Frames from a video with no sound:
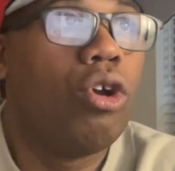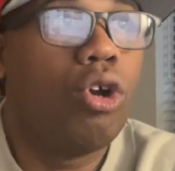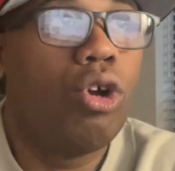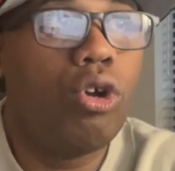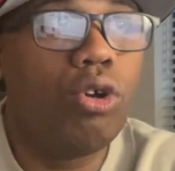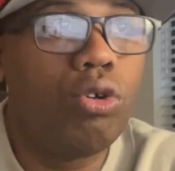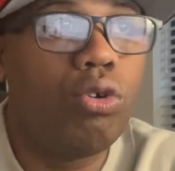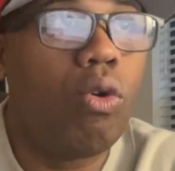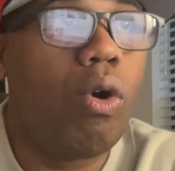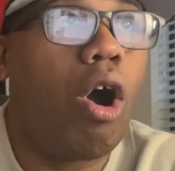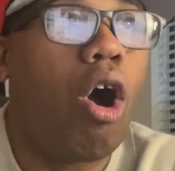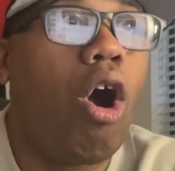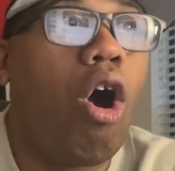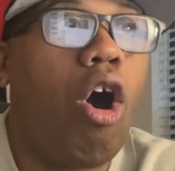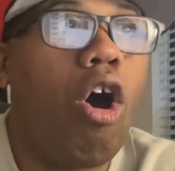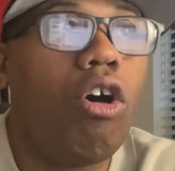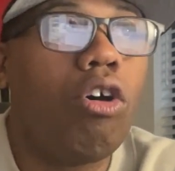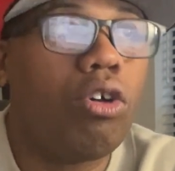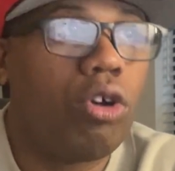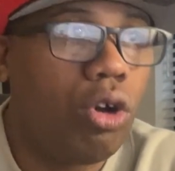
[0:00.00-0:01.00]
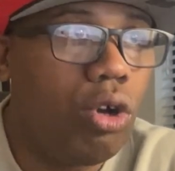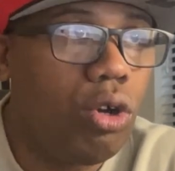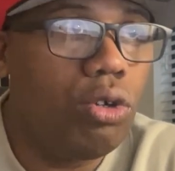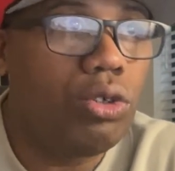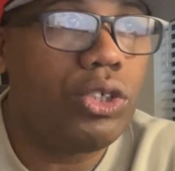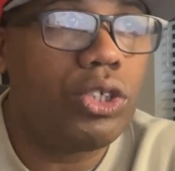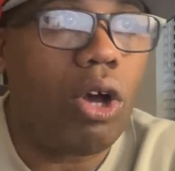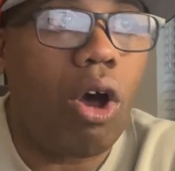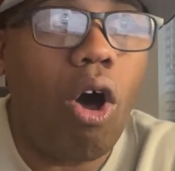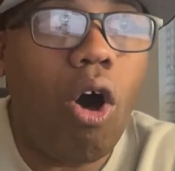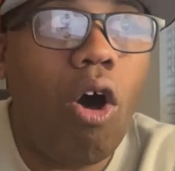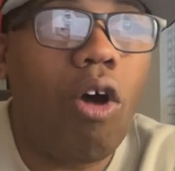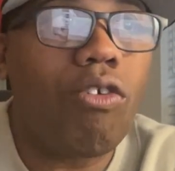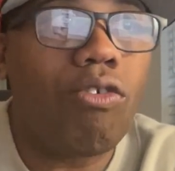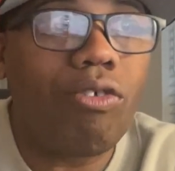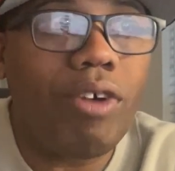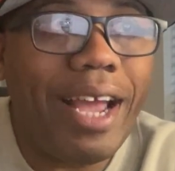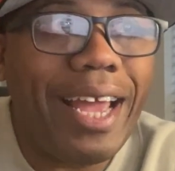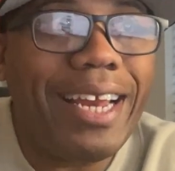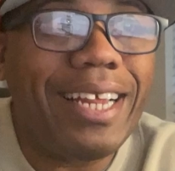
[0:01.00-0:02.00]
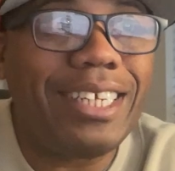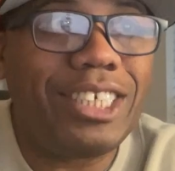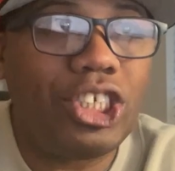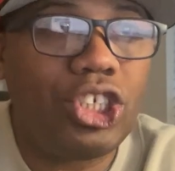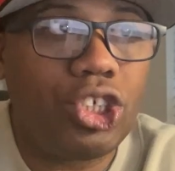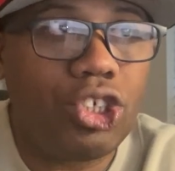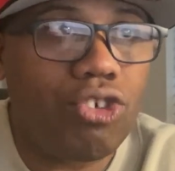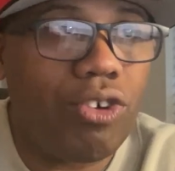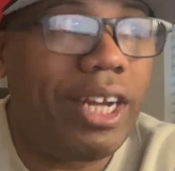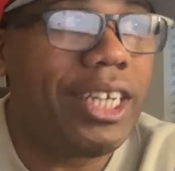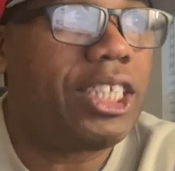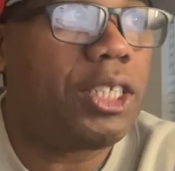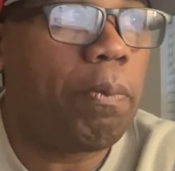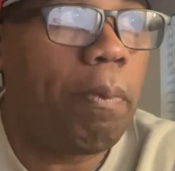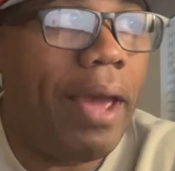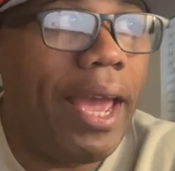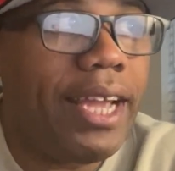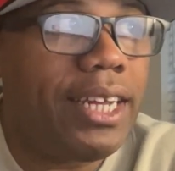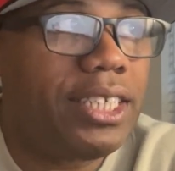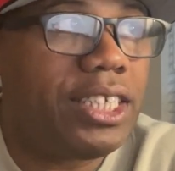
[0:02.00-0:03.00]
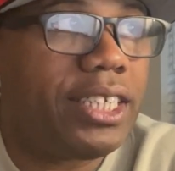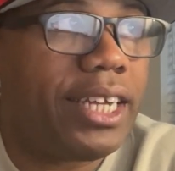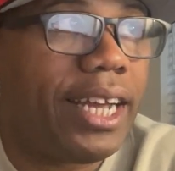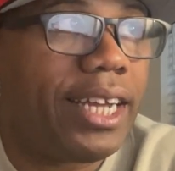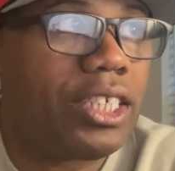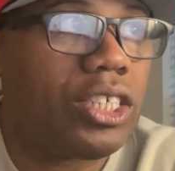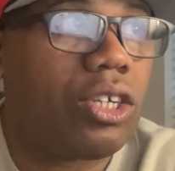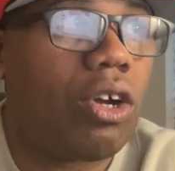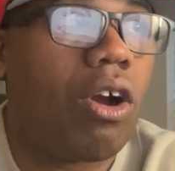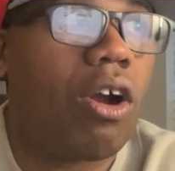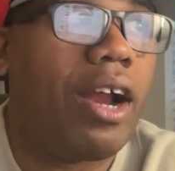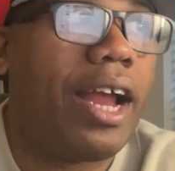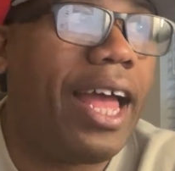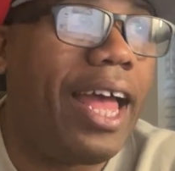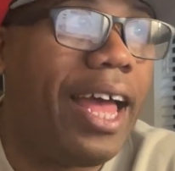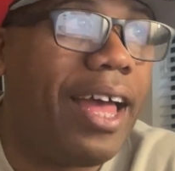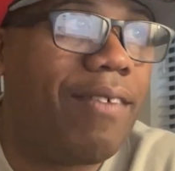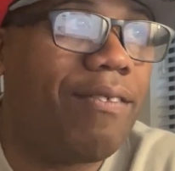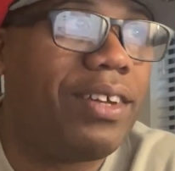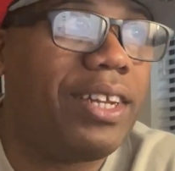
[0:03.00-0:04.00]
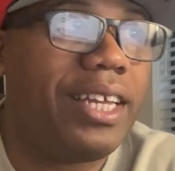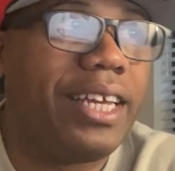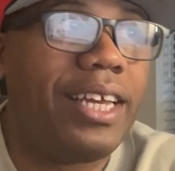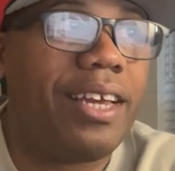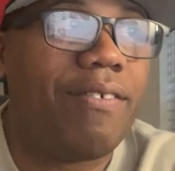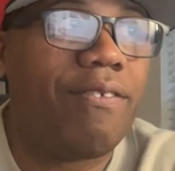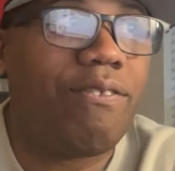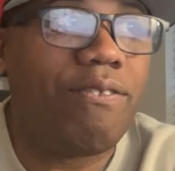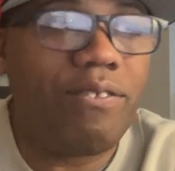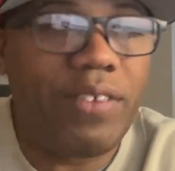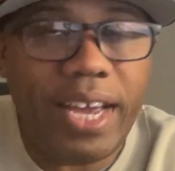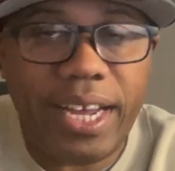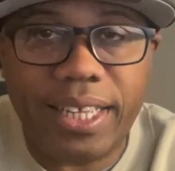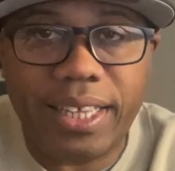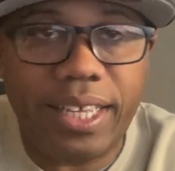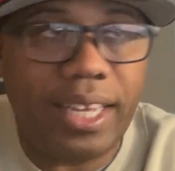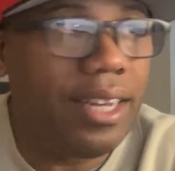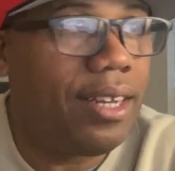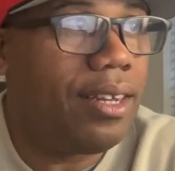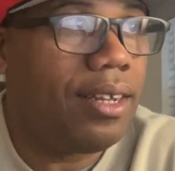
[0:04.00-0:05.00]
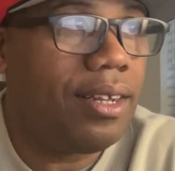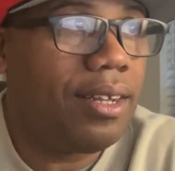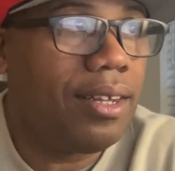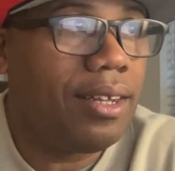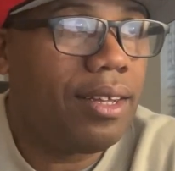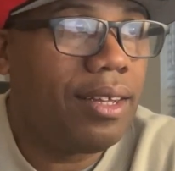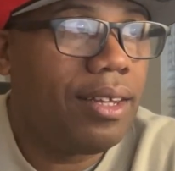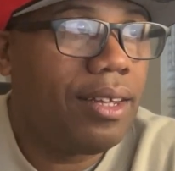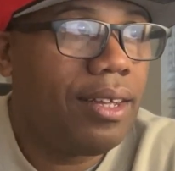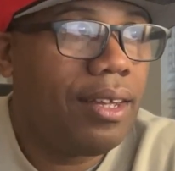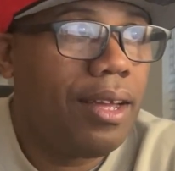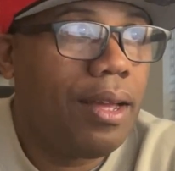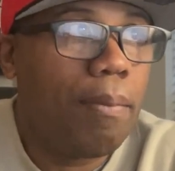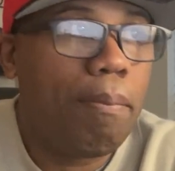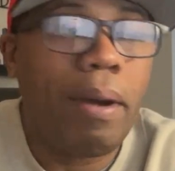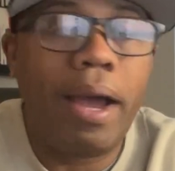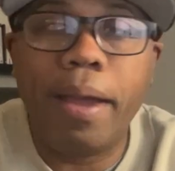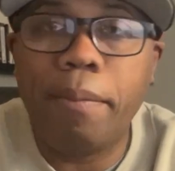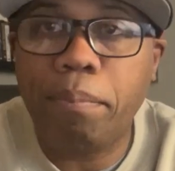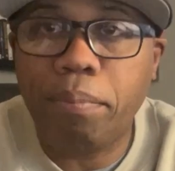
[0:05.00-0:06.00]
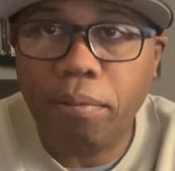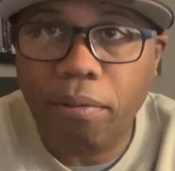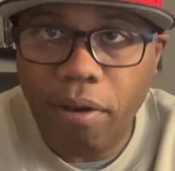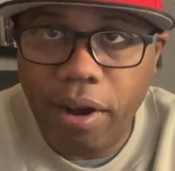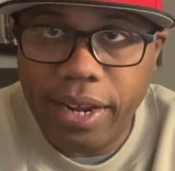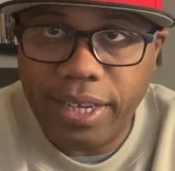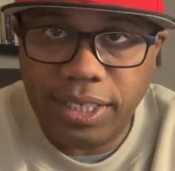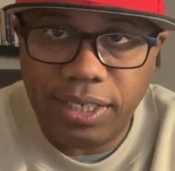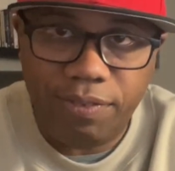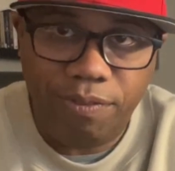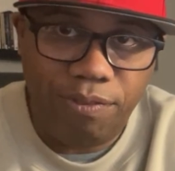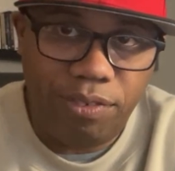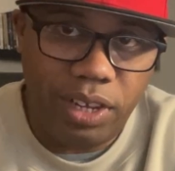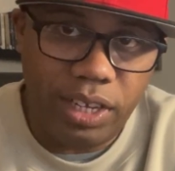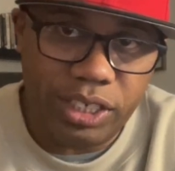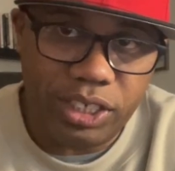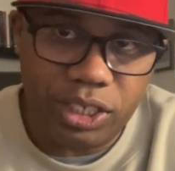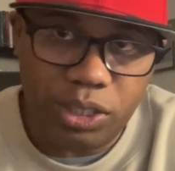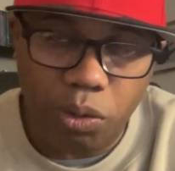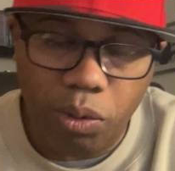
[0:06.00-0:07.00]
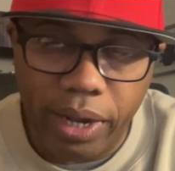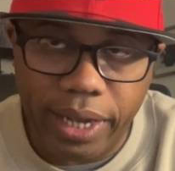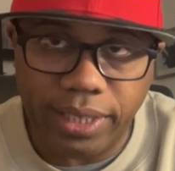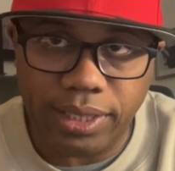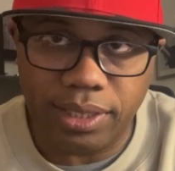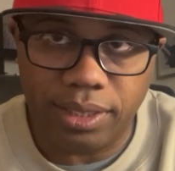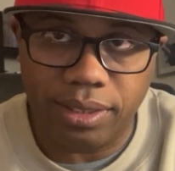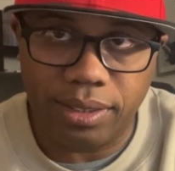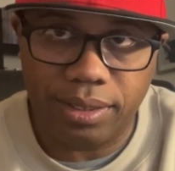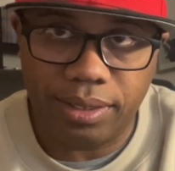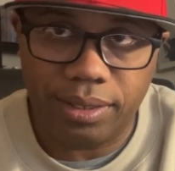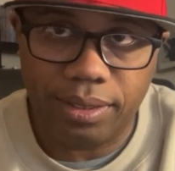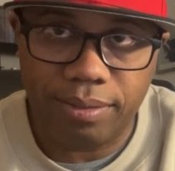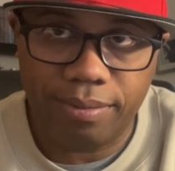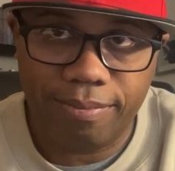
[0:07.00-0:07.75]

whose already stretched paychecks are heavily affected by price fluctuations.